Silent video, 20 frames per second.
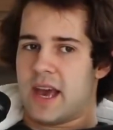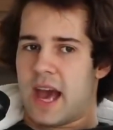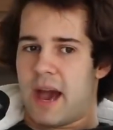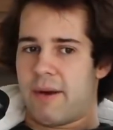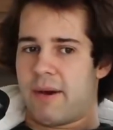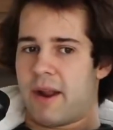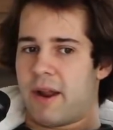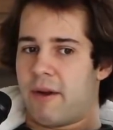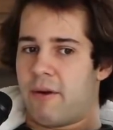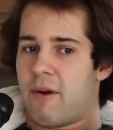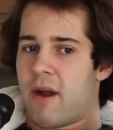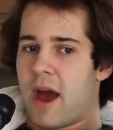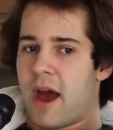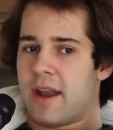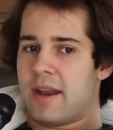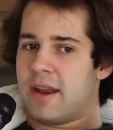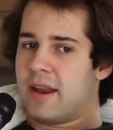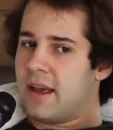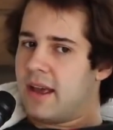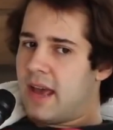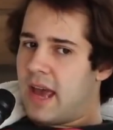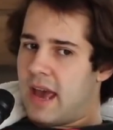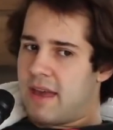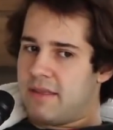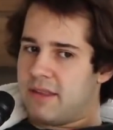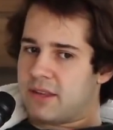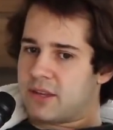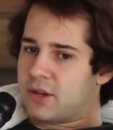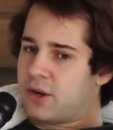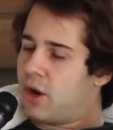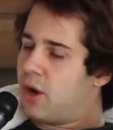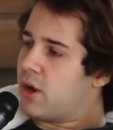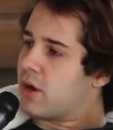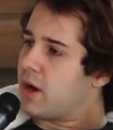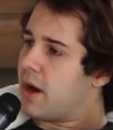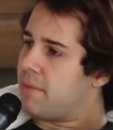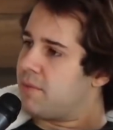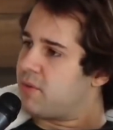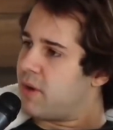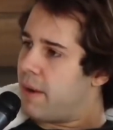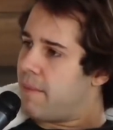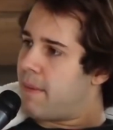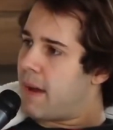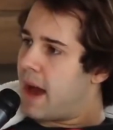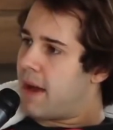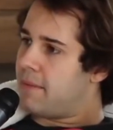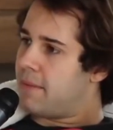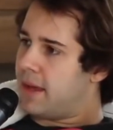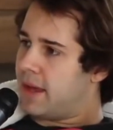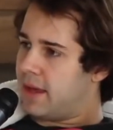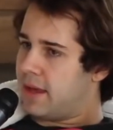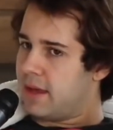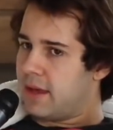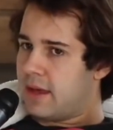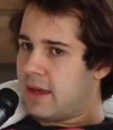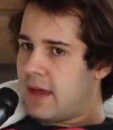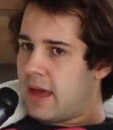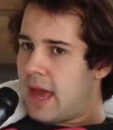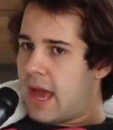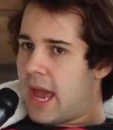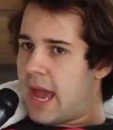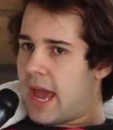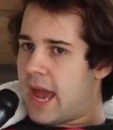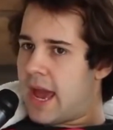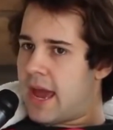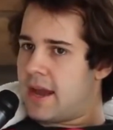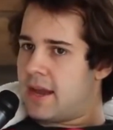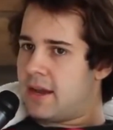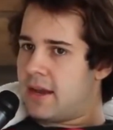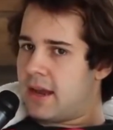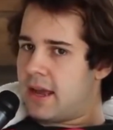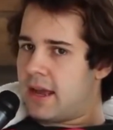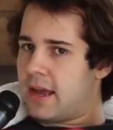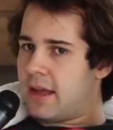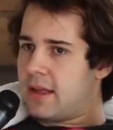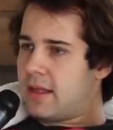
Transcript: I went on a run, and this girl comes right by me and,